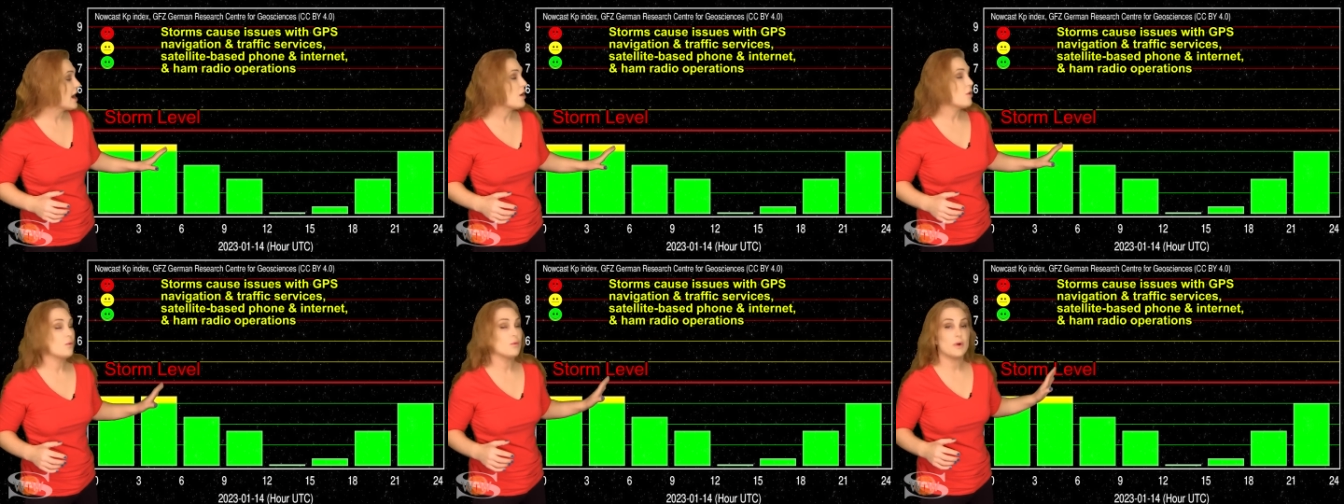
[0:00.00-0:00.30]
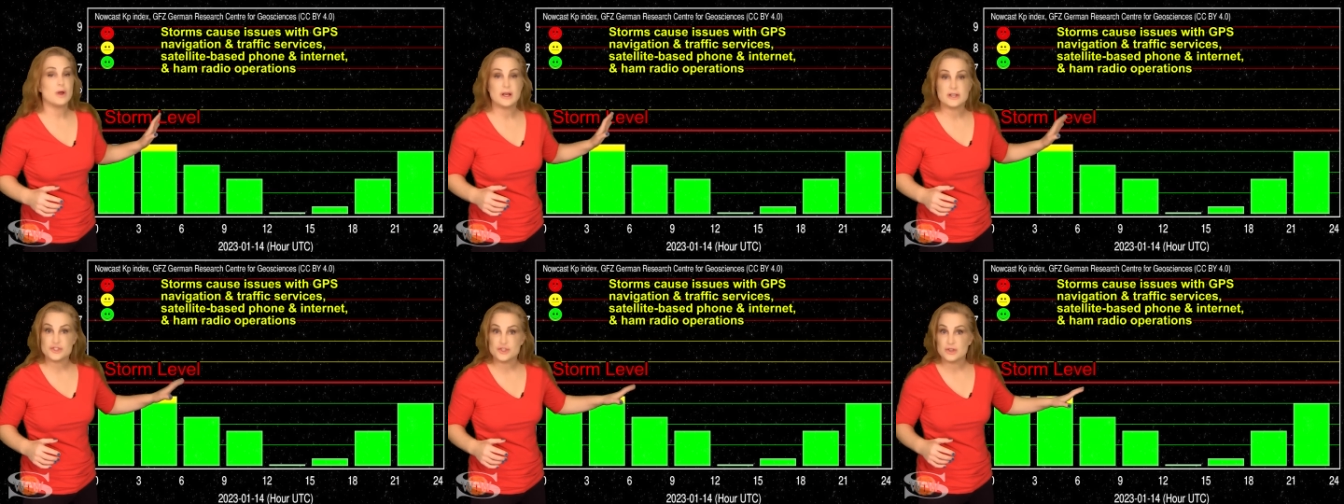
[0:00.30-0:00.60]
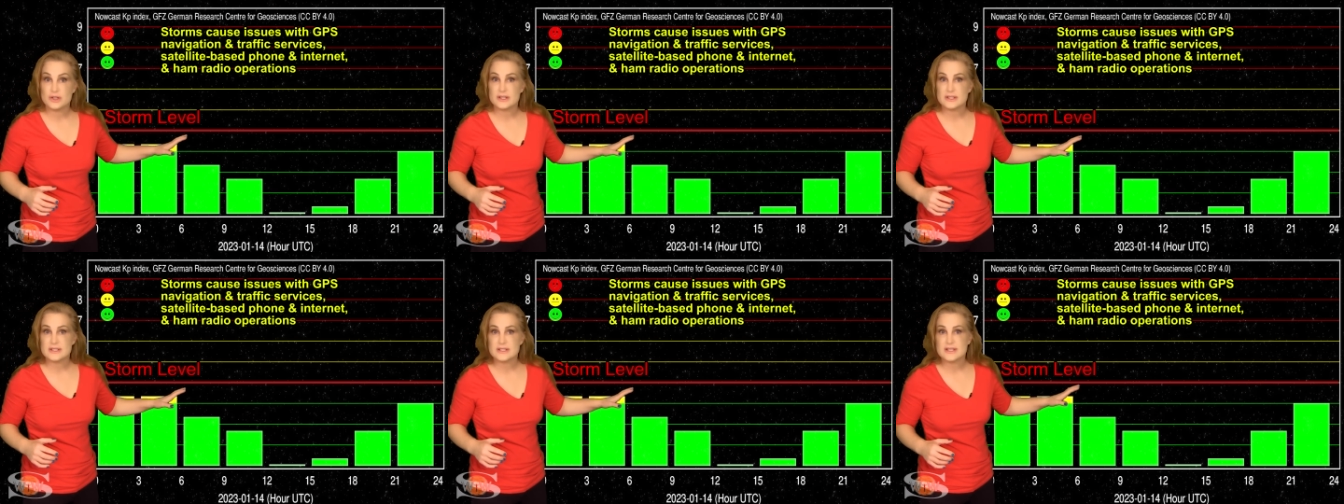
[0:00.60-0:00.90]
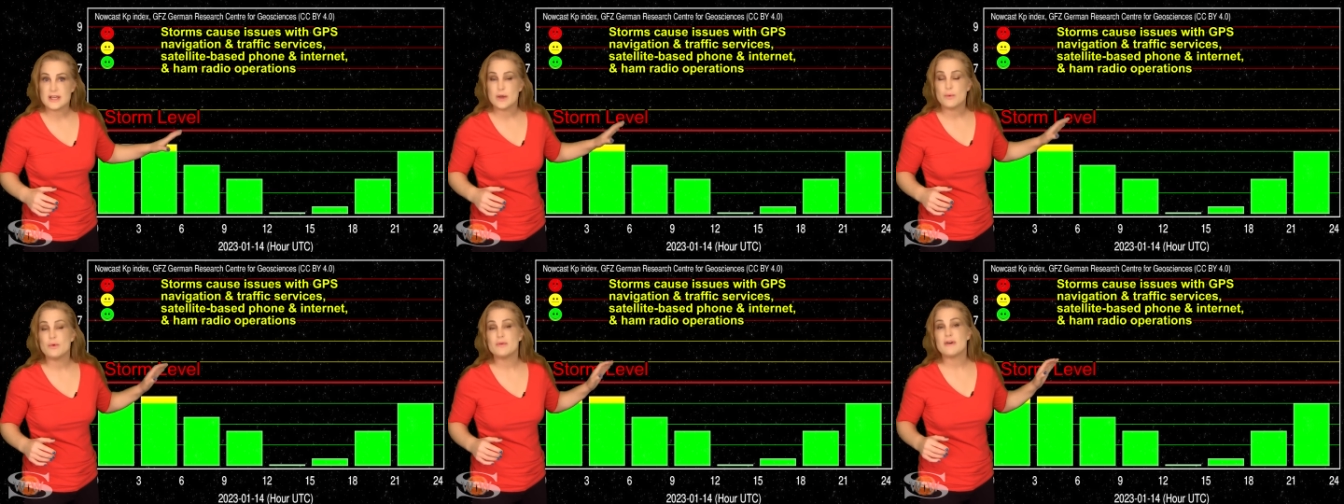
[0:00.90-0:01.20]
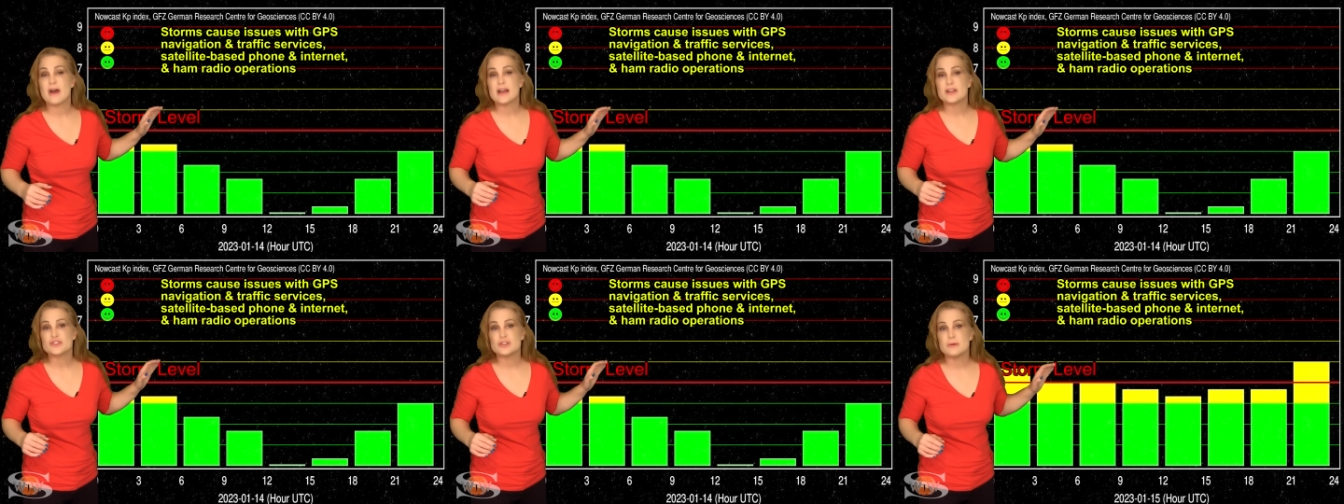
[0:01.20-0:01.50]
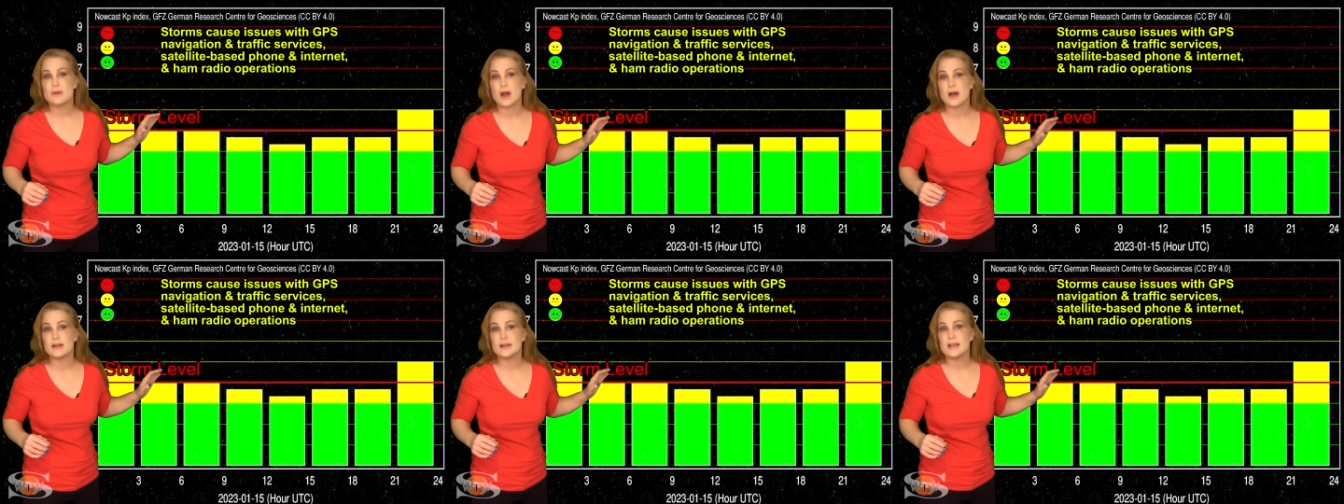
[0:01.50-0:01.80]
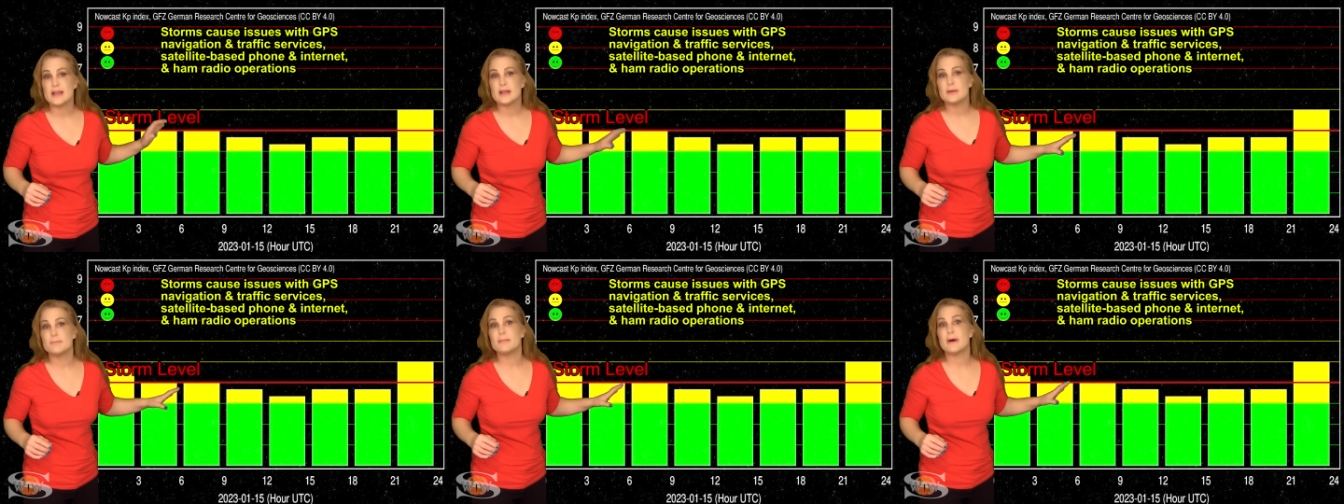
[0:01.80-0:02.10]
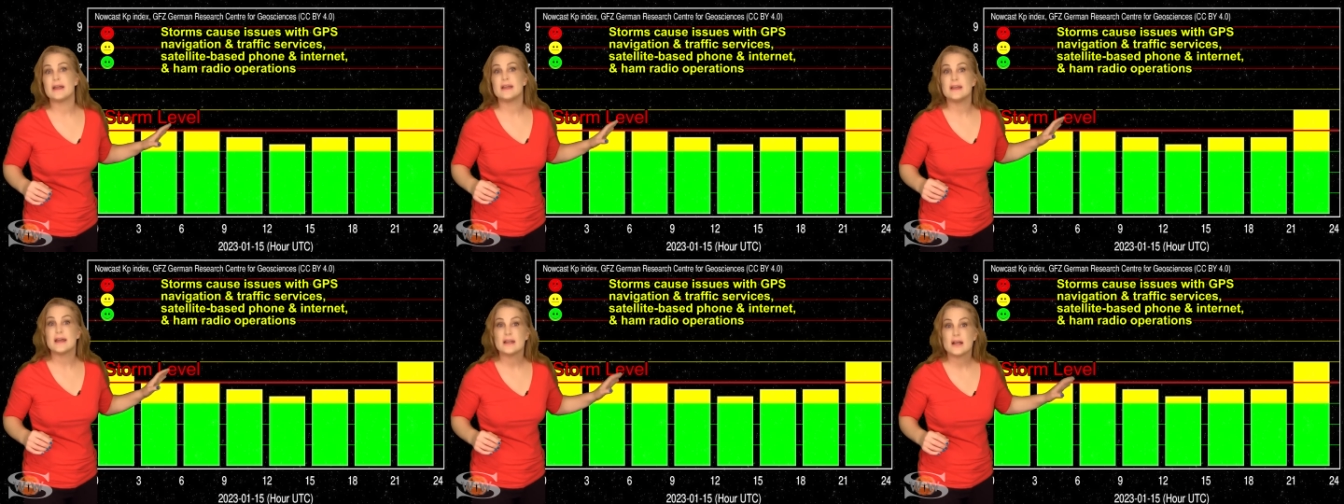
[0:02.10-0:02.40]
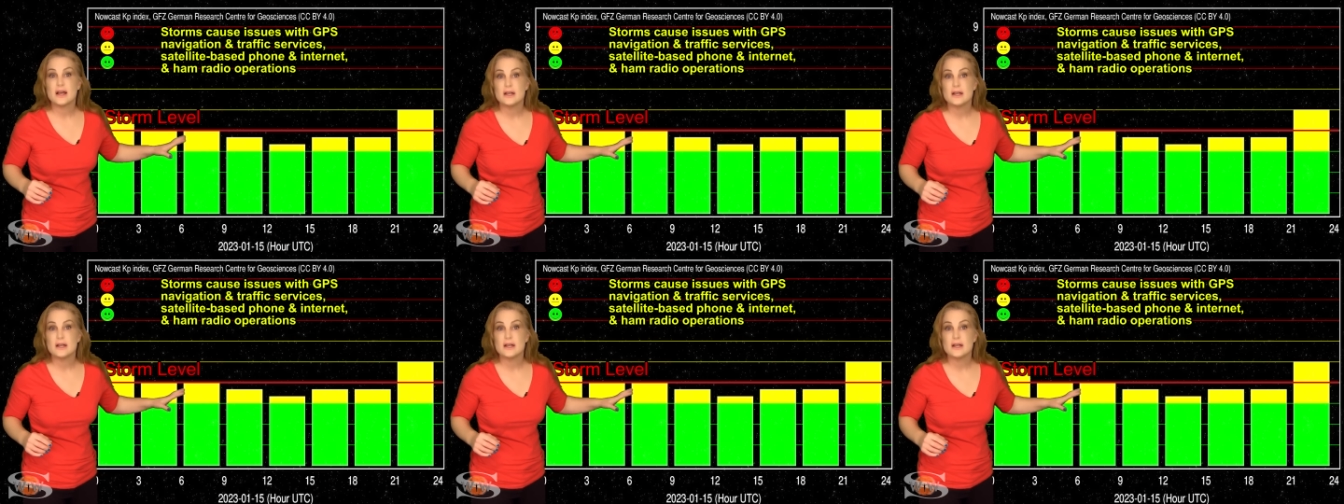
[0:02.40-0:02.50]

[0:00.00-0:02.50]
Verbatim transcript: now, as you can see, we've actually gotten hit by yet